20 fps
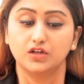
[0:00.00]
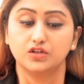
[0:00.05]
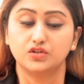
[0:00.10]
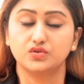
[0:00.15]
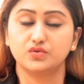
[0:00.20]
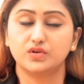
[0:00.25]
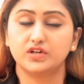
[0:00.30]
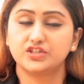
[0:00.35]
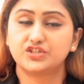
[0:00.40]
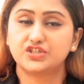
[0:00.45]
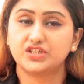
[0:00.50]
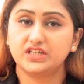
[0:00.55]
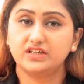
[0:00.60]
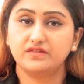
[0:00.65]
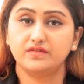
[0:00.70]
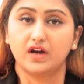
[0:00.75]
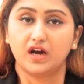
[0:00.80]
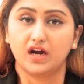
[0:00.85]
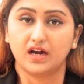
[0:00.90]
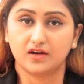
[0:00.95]
To
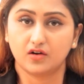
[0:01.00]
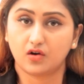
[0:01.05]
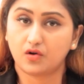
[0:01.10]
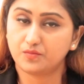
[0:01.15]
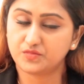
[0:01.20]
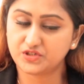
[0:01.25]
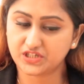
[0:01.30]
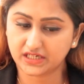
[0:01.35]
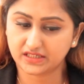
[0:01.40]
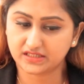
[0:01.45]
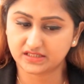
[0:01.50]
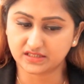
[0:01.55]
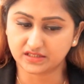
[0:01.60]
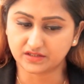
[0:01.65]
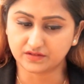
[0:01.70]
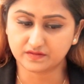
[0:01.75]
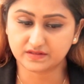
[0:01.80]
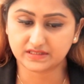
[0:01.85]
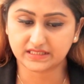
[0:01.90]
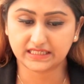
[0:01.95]
achieve our
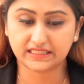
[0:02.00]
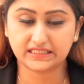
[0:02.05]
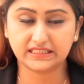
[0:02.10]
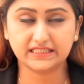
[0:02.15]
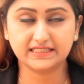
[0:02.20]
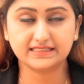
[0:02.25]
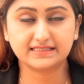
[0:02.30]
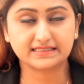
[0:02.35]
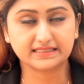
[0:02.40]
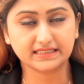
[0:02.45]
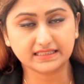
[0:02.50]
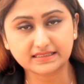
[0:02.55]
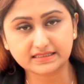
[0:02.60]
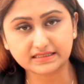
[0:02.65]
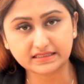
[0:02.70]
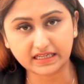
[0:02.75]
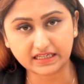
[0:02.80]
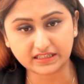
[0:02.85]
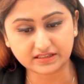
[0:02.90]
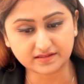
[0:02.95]
objectives, at least
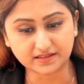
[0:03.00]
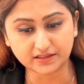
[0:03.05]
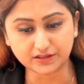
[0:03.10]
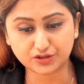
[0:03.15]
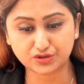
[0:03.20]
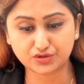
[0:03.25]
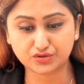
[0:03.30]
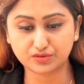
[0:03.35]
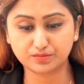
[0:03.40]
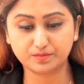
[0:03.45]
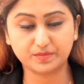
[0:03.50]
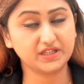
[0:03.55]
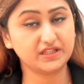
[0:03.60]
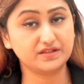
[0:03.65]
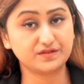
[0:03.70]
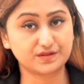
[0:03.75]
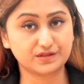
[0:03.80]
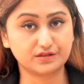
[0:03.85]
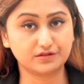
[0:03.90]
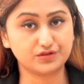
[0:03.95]
6 cases should be
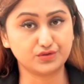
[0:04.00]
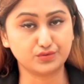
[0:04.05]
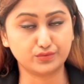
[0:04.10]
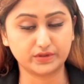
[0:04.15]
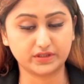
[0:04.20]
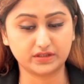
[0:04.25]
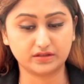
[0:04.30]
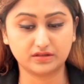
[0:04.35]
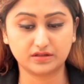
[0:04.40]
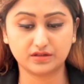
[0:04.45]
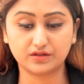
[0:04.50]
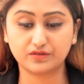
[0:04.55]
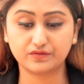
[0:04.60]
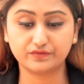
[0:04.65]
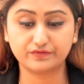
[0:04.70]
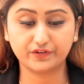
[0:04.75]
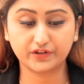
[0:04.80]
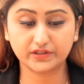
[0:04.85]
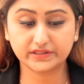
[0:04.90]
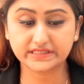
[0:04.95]
instituted.
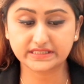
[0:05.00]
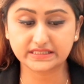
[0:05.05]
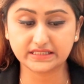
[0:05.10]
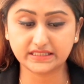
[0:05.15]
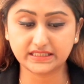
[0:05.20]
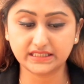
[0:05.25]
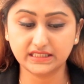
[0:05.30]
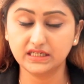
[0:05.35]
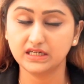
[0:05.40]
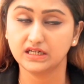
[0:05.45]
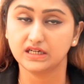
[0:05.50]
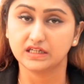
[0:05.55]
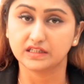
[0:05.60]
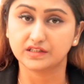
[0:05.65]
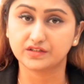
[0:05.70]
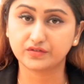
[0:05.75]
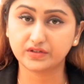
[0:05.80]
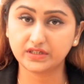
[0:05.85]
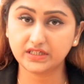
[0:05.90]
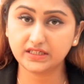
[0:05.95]
Firstly,
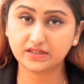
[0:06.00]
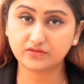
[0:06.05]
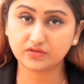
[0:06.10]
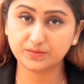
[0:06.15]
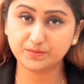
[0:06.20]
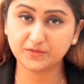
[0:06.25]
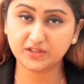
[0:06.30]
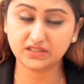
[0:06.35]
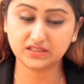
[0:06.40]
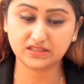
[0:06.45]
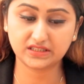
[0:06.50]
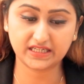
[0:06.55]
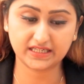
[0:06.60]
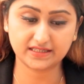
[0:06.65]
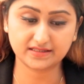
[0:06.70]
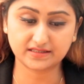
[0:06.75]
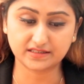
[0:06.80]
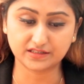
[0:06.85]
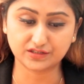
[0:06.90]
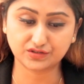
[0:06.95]
3 criminal
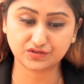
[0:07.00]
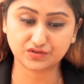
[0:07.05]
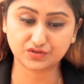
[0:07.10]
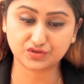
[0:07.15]
cases